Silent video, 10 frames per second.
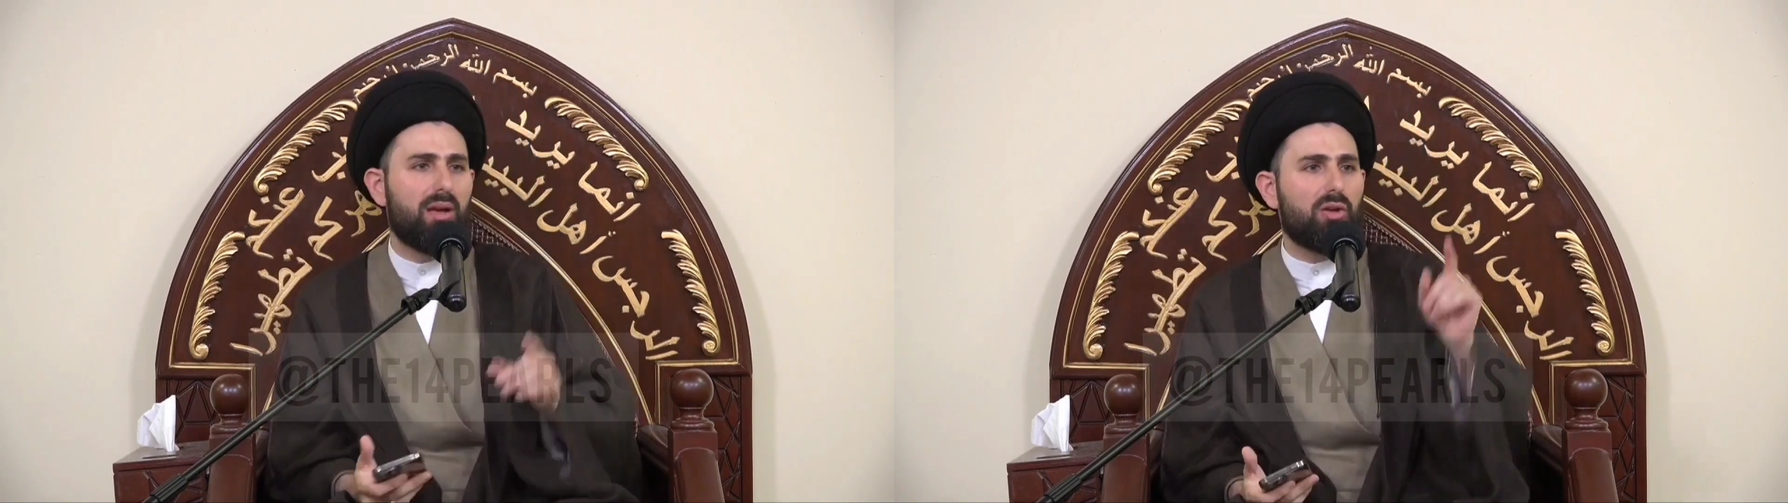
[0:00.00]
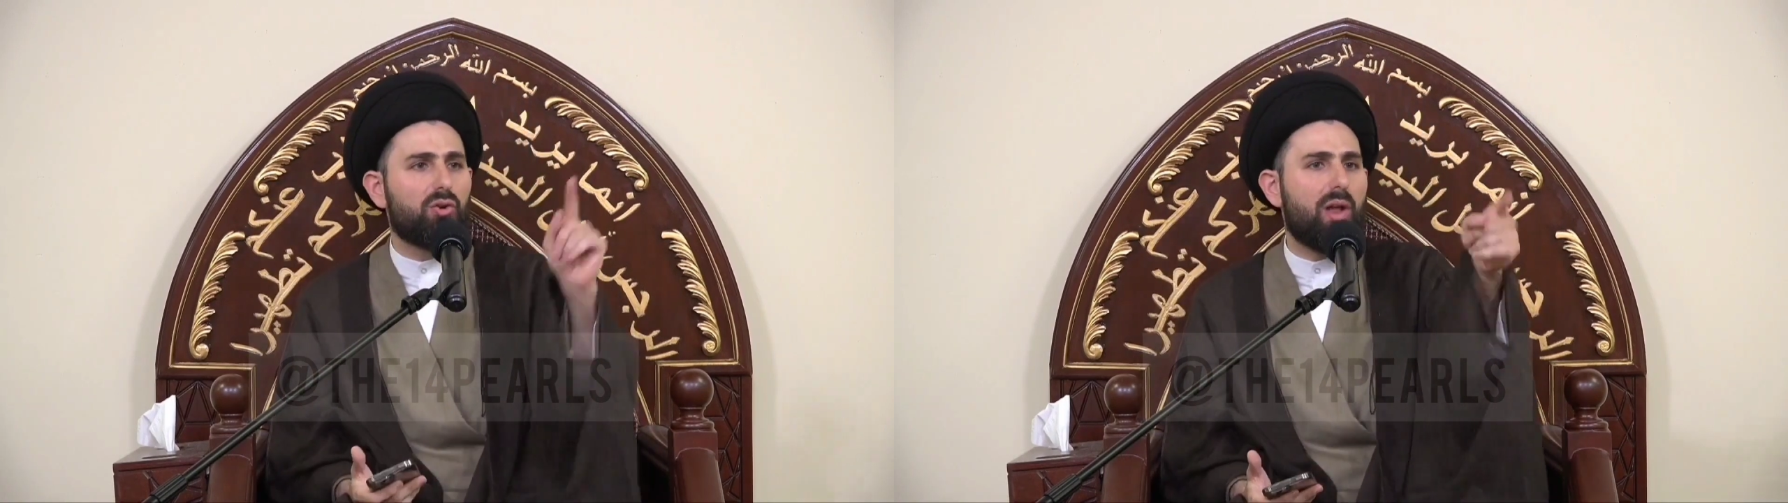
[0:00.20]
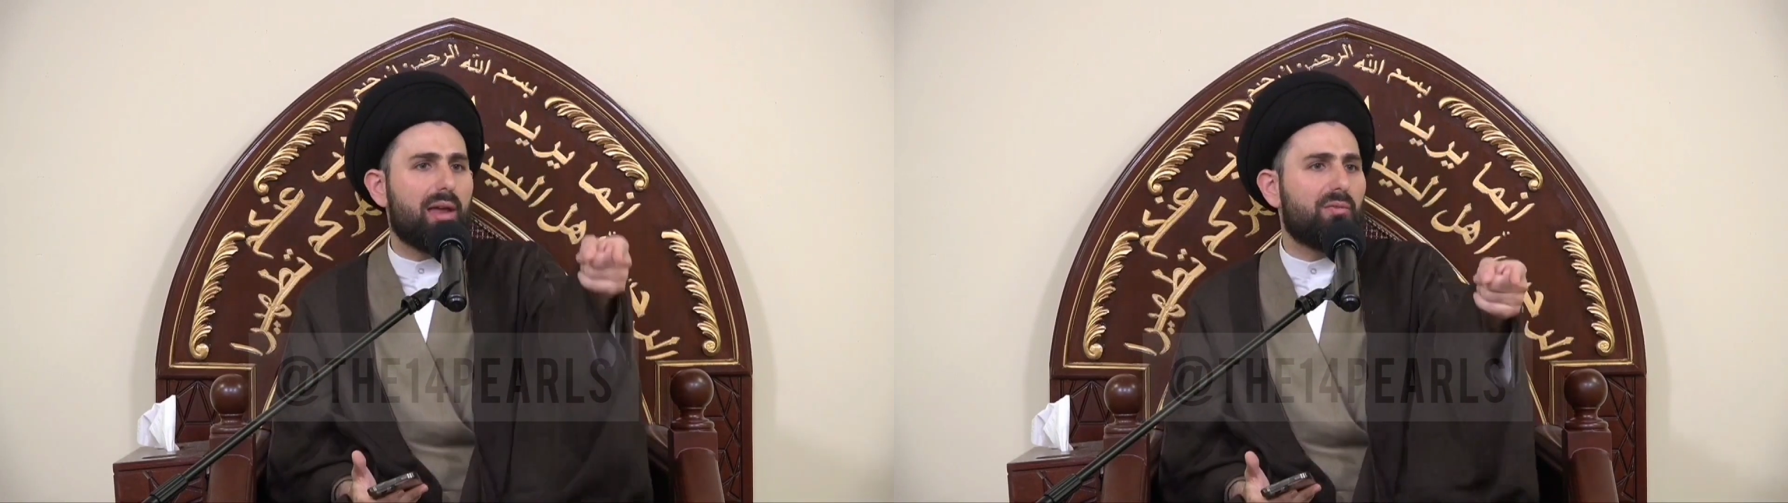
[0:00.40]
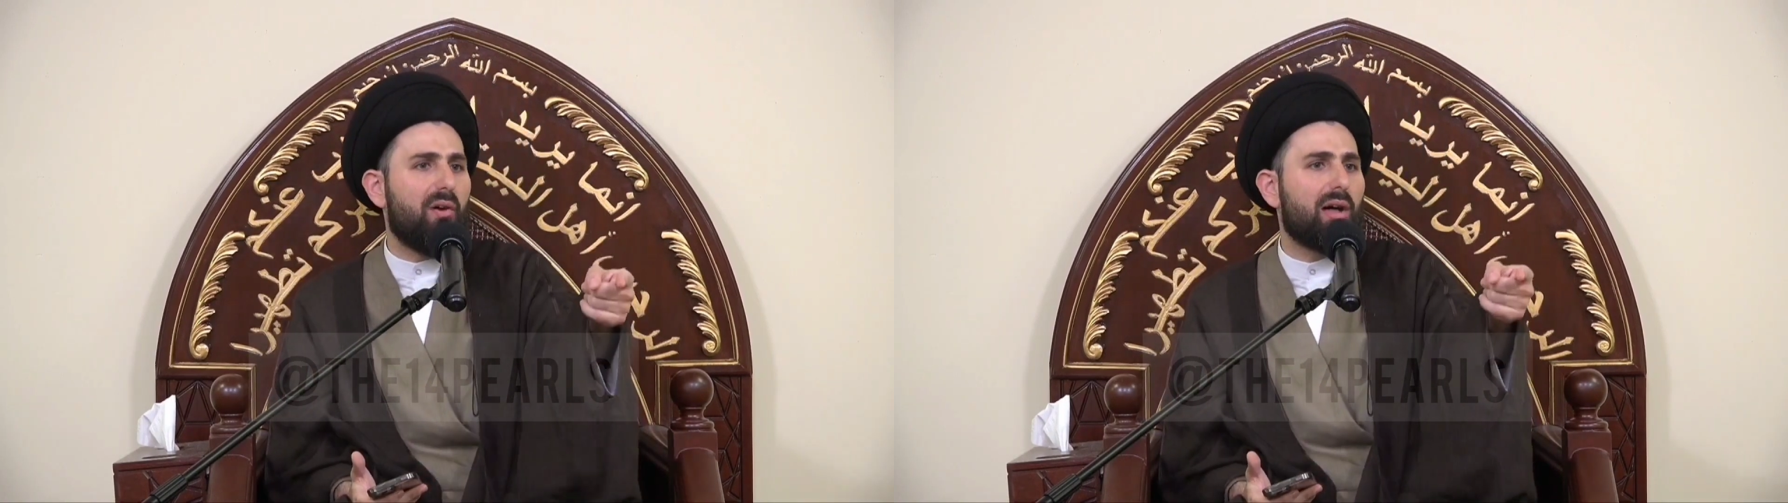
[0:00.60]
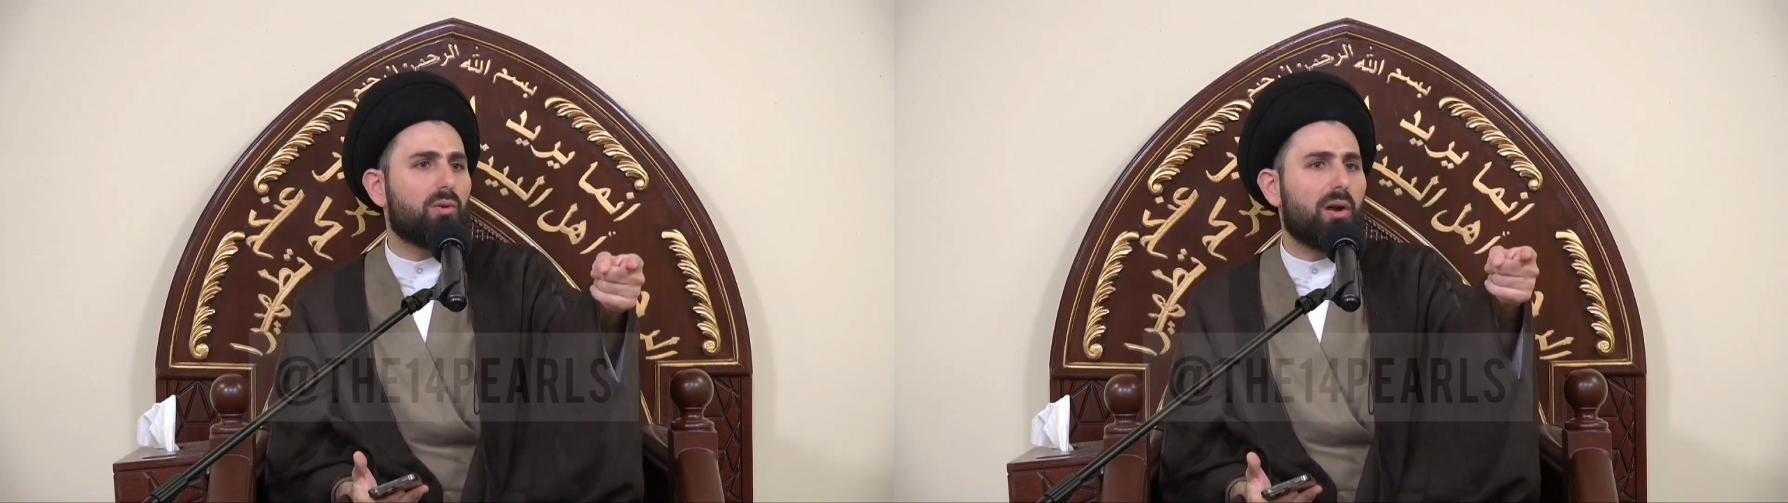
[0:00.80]
You're not a
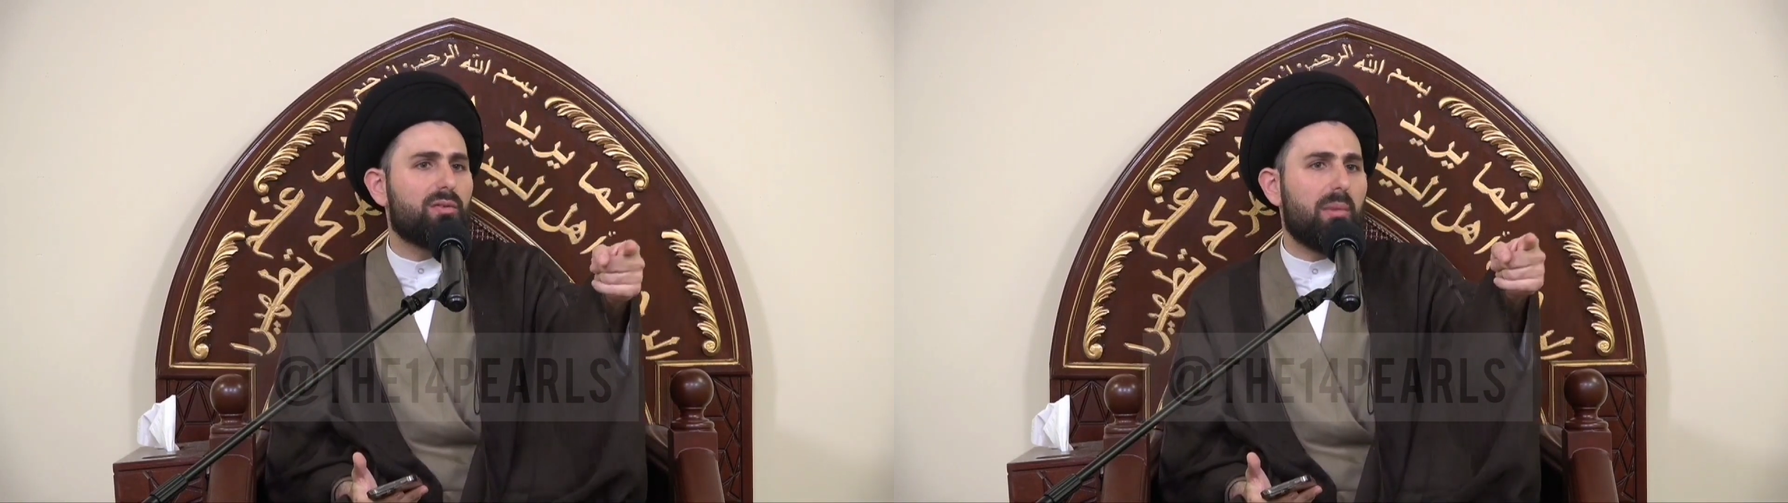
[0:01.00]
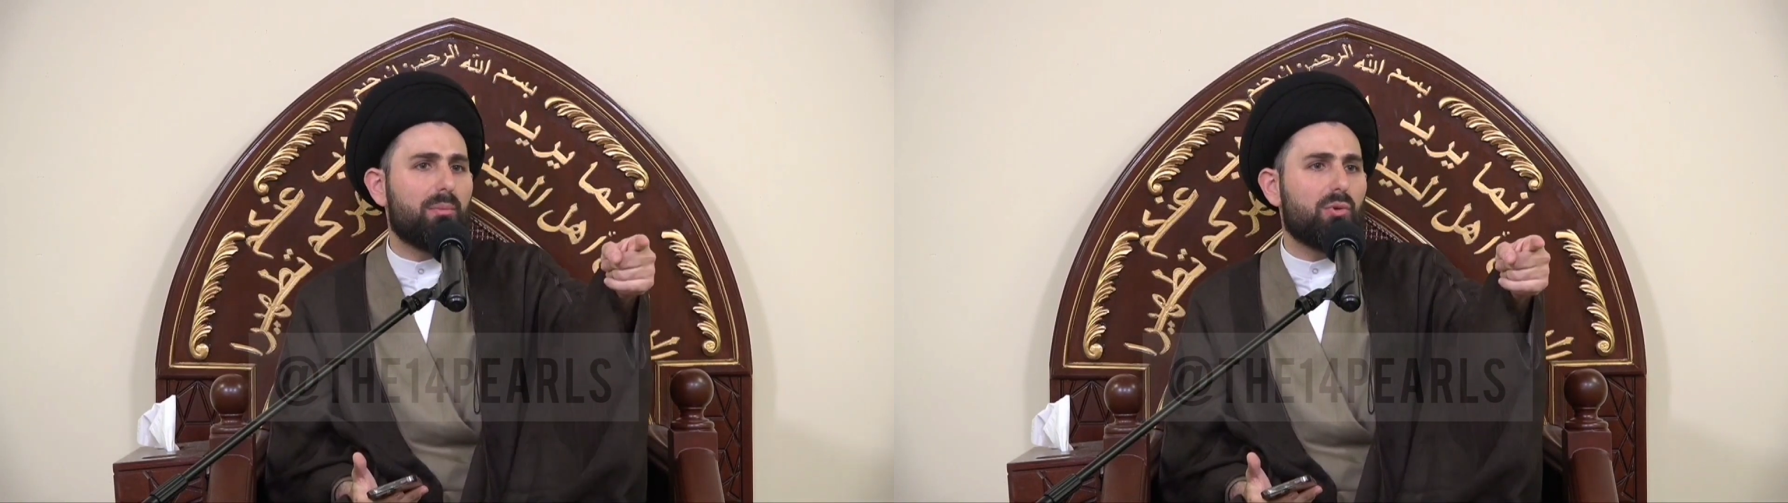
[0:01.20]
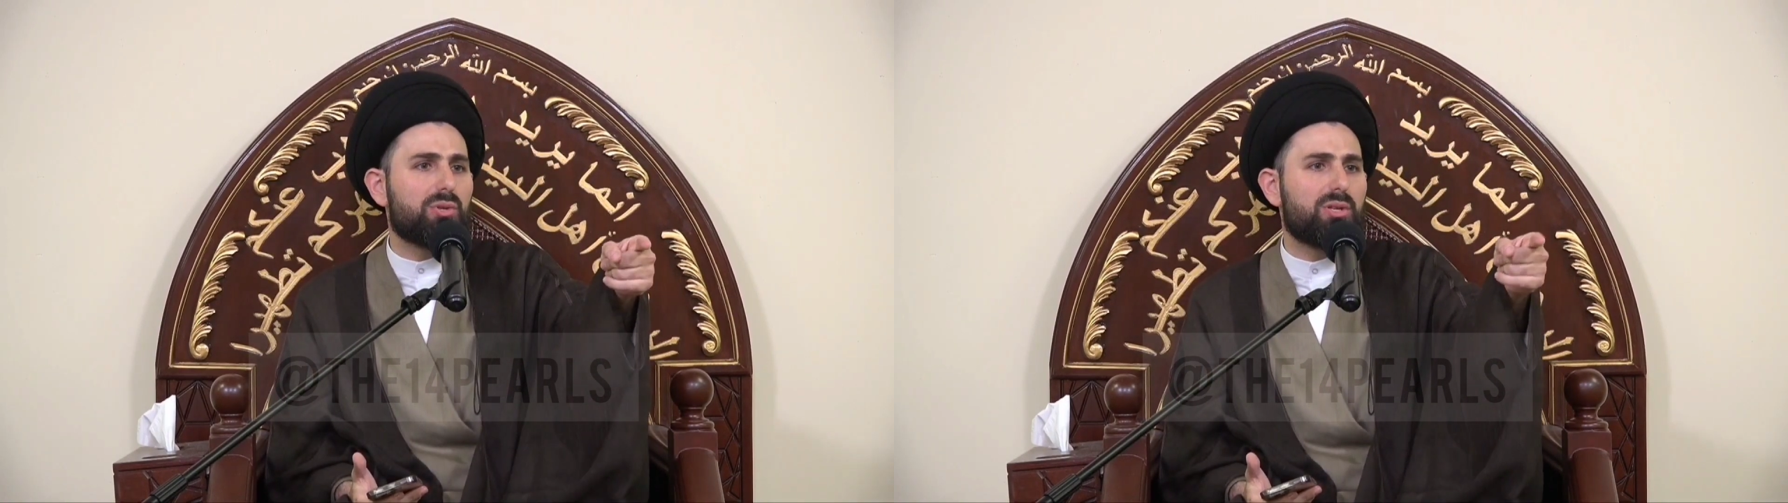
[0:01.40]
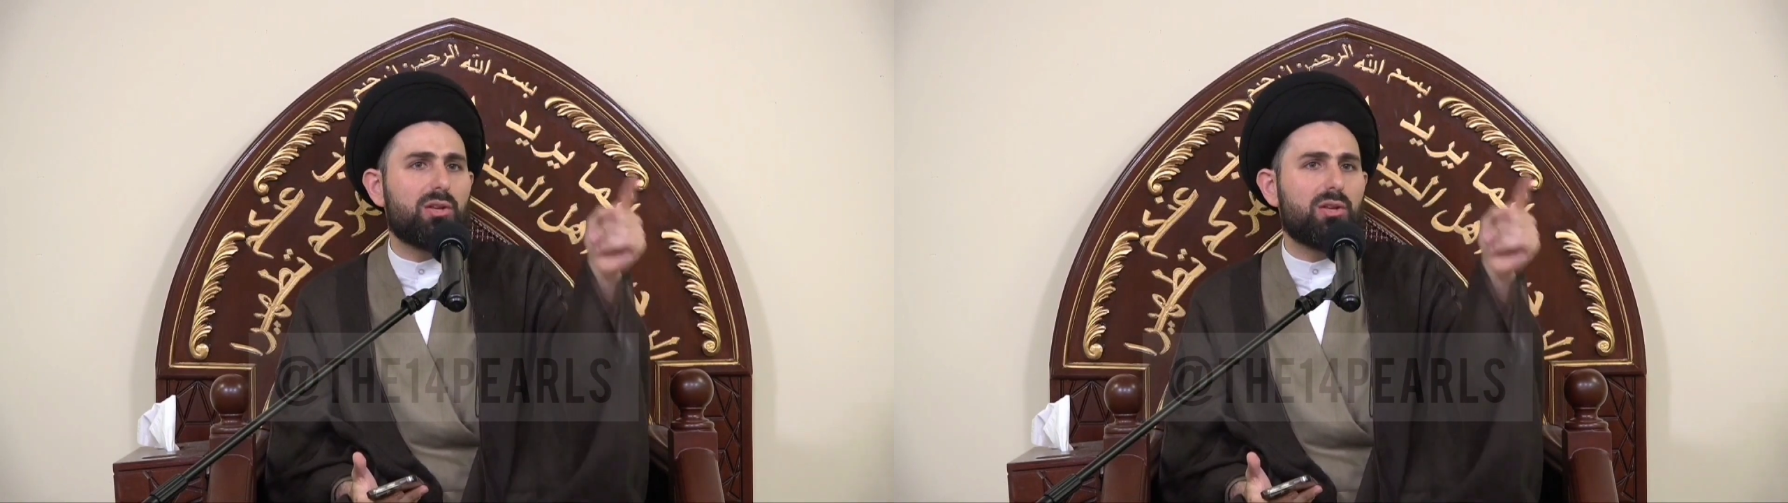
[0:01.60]
follower of Imam Hussein.